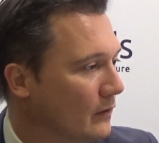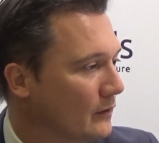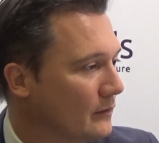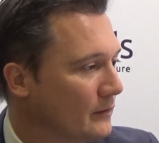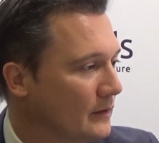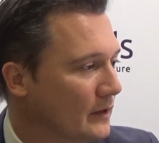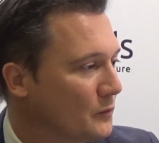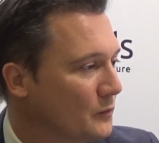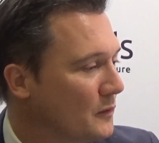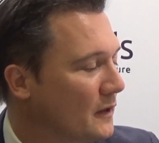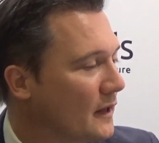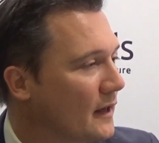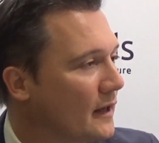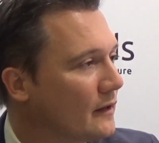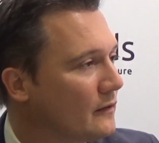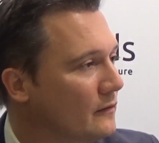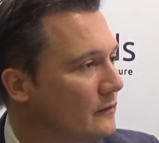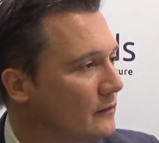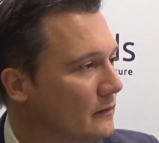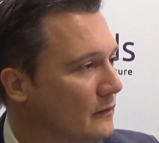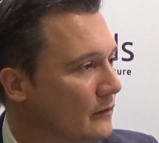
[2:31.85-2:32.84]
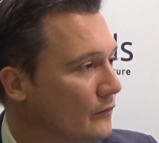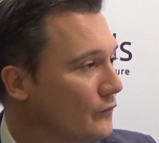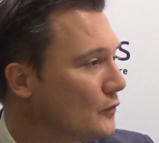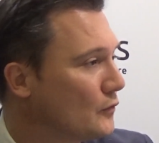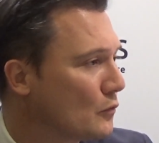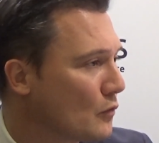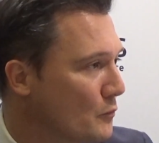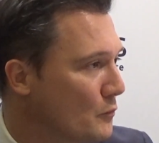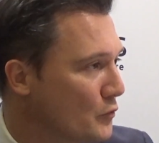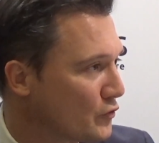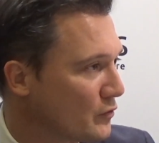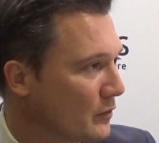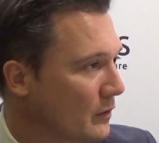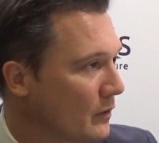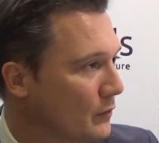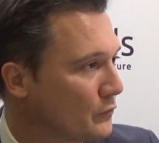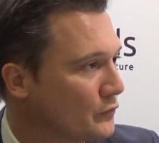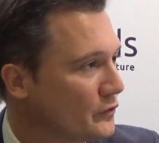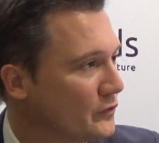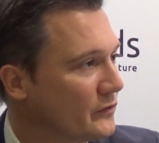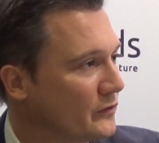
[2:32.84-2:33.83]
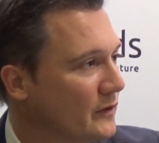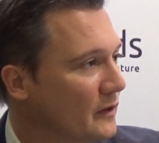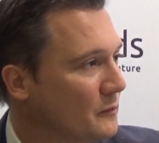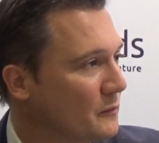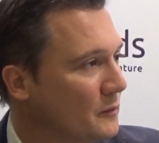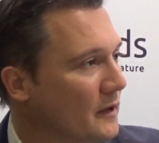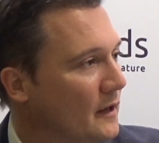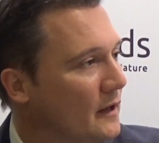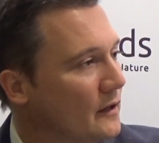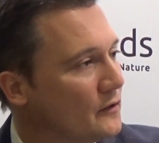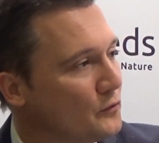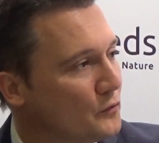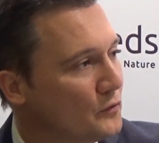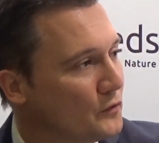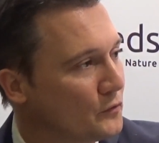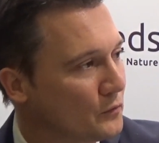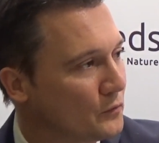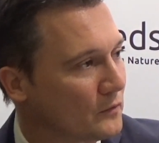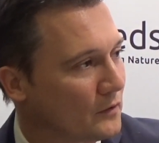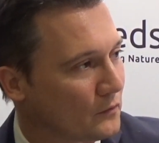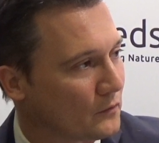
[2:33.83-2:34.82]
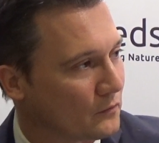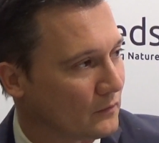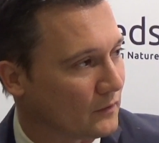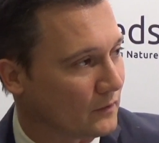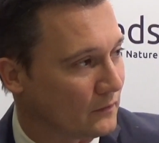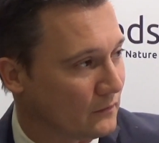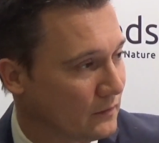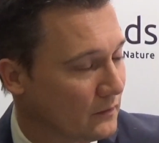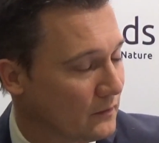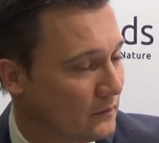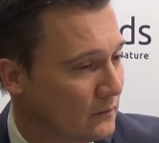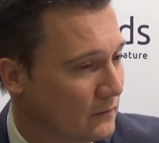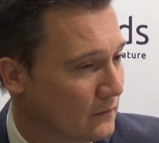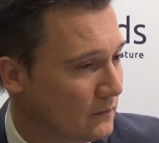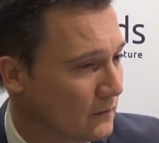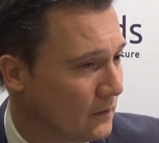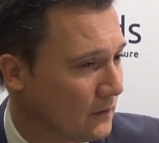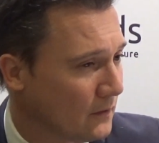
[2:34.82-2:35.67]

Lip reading: that we had, a few commercial launches that we had during 2019.